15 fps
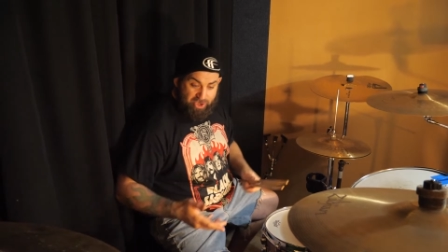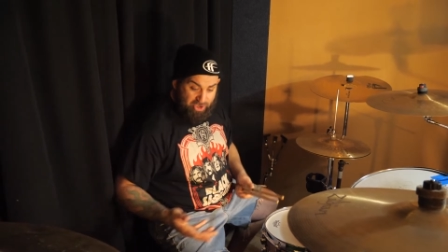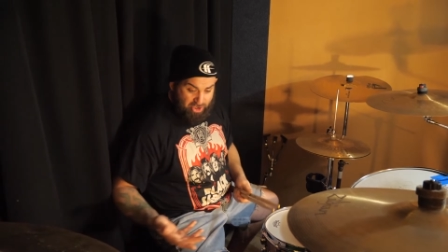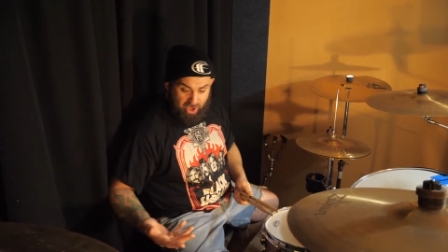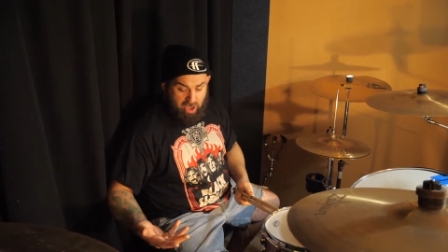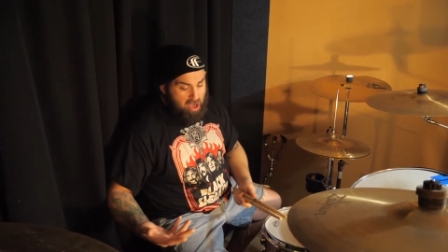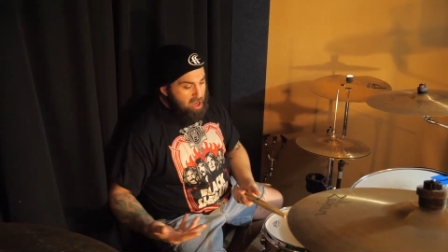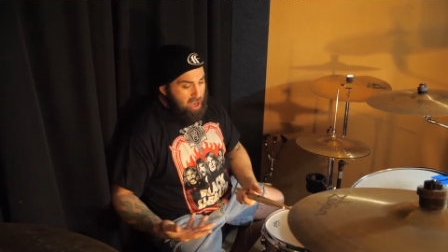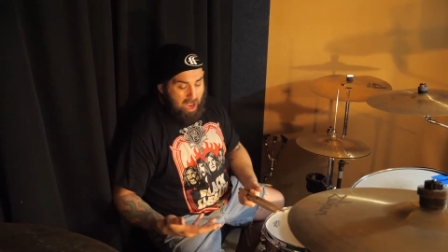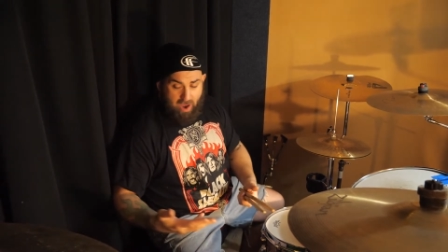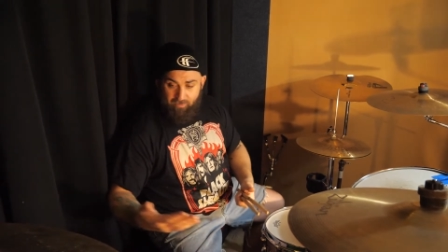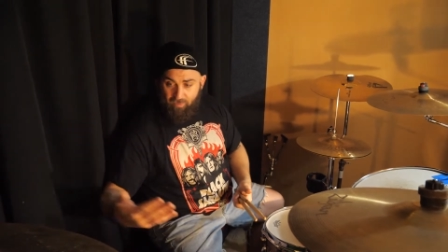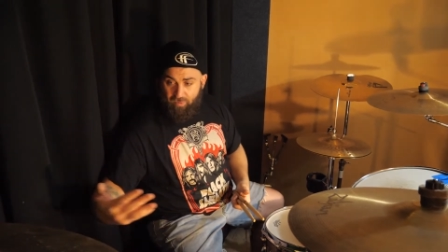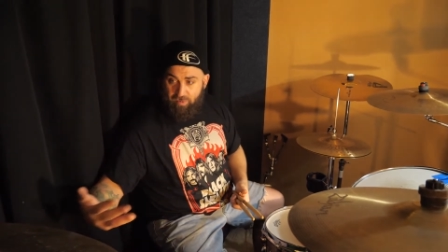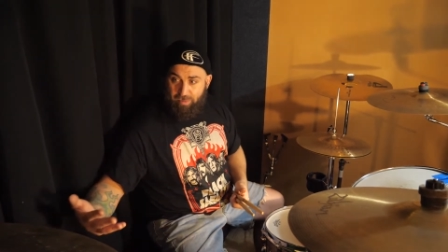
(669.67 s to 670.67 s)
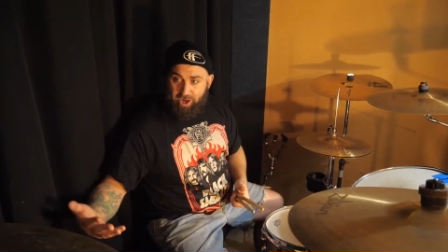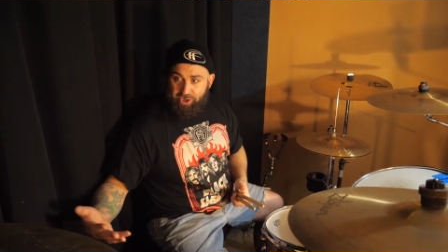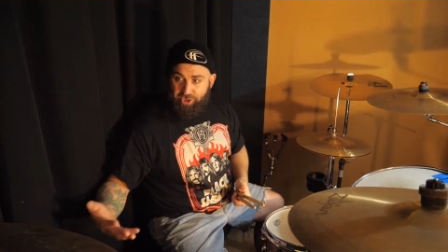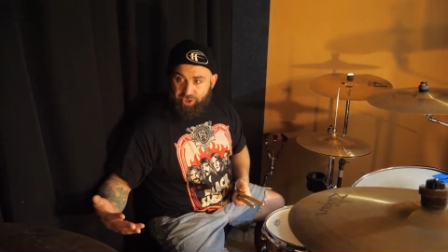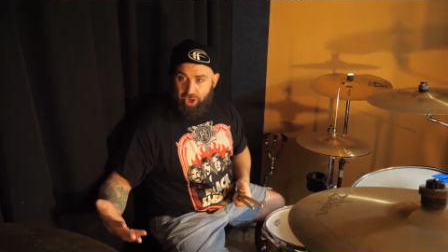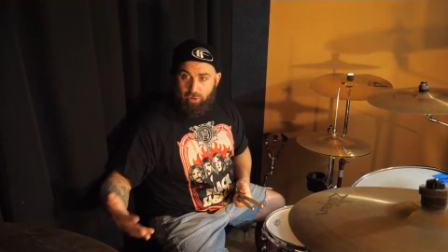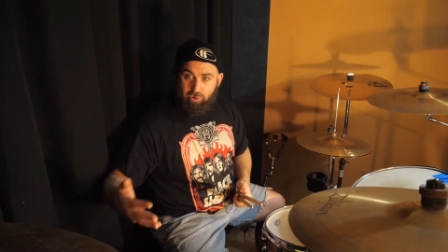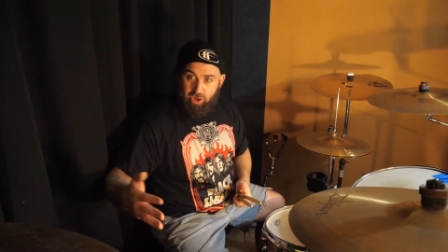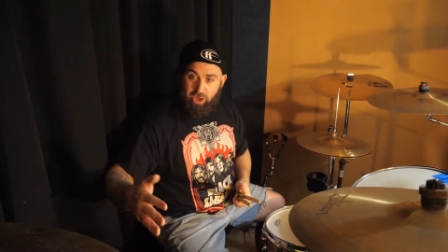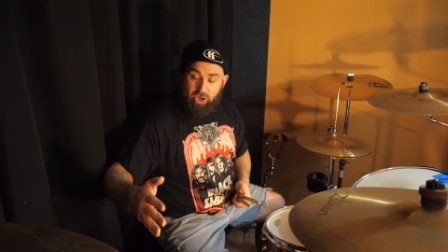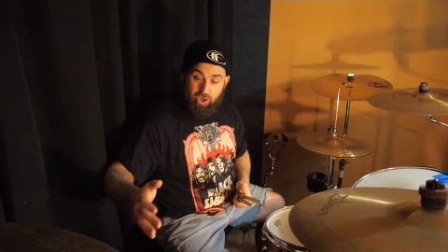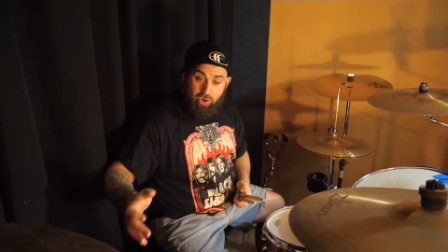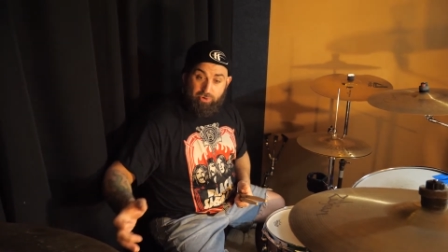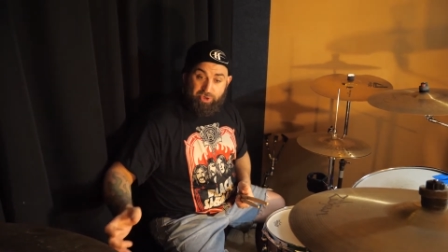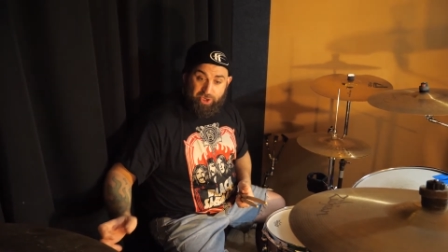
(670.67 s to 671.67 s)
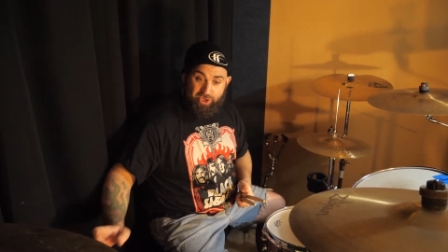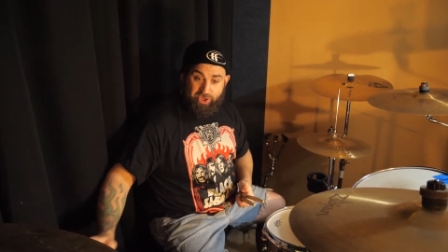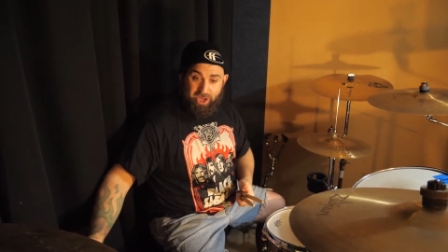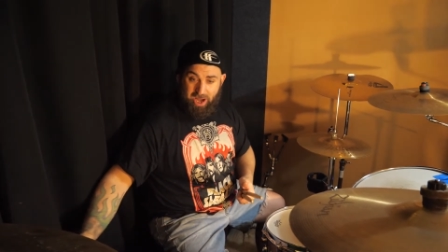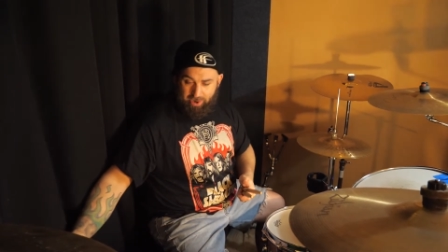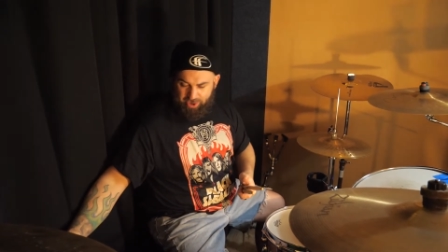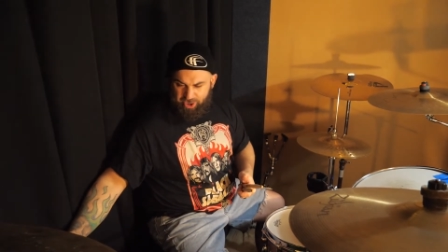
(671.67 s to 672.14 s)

because uh, everything makes its own little acoustic sound.